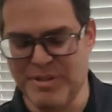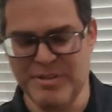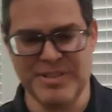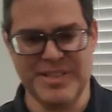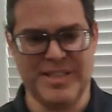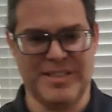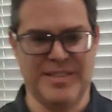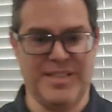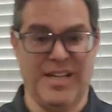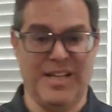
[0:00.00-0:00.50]
those
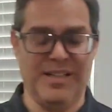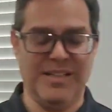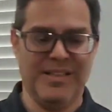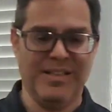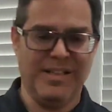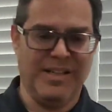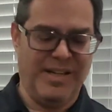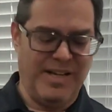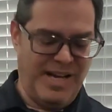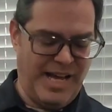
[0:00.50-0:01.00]
things done,
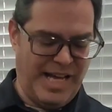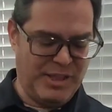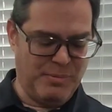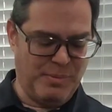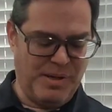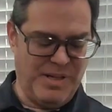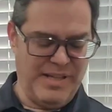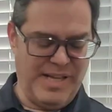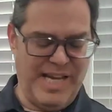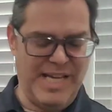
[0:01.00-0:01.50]
as
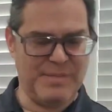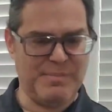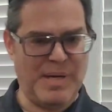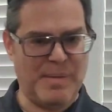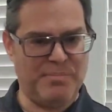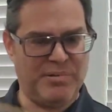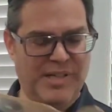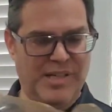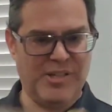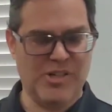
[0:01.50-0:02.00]
well as my
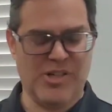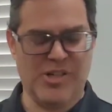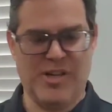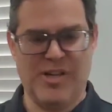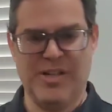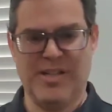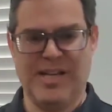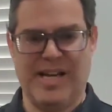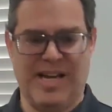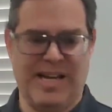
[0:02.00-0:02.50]
prayer
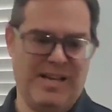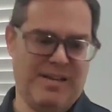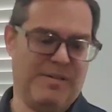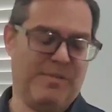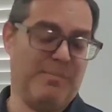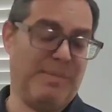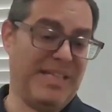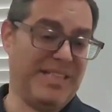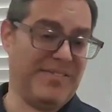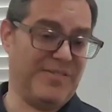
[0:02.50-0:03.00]
shawl
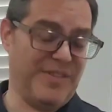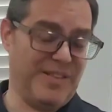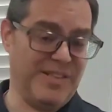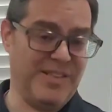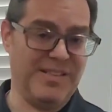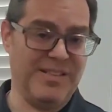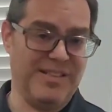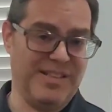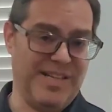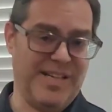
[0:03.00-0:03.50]
and my
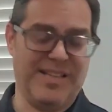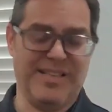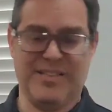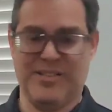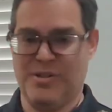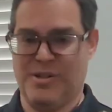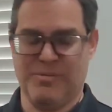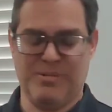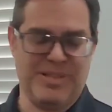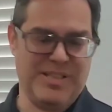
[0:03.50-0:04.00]
tefillin. Again, this
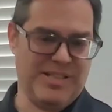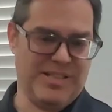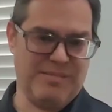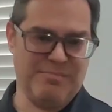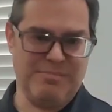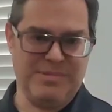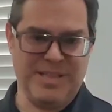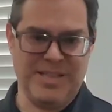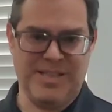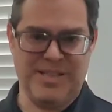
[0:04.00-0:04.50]
is all
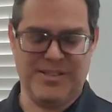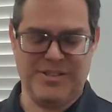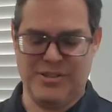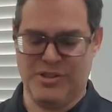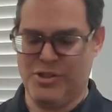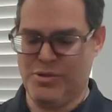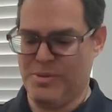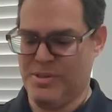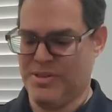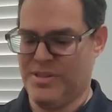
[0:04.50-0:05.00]
related to
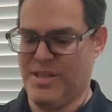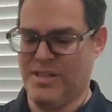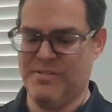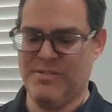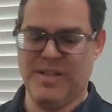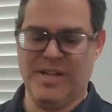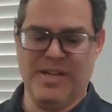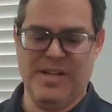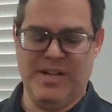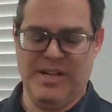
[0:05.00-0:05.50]
Jewish
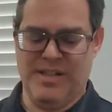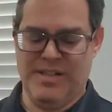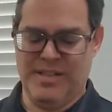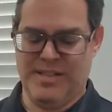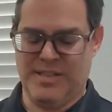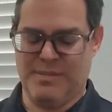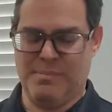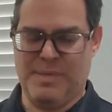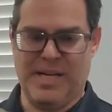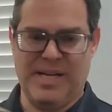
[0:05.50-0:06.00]
stuff.
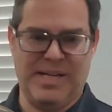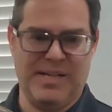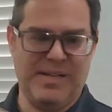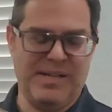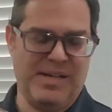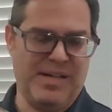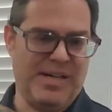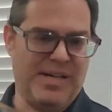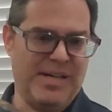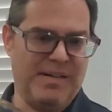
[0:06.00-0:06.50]
This is my
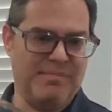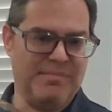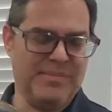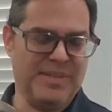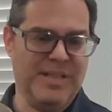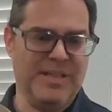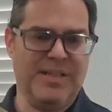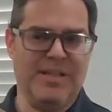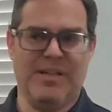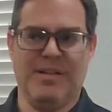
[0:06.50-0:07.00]

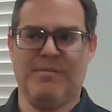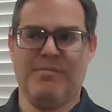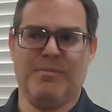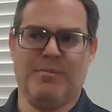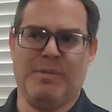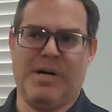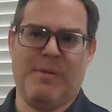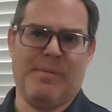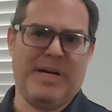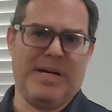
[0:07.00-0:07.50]

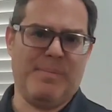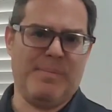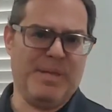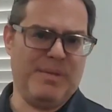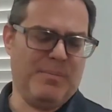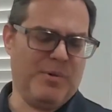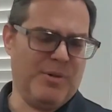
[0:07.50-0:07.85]
when I wake up in the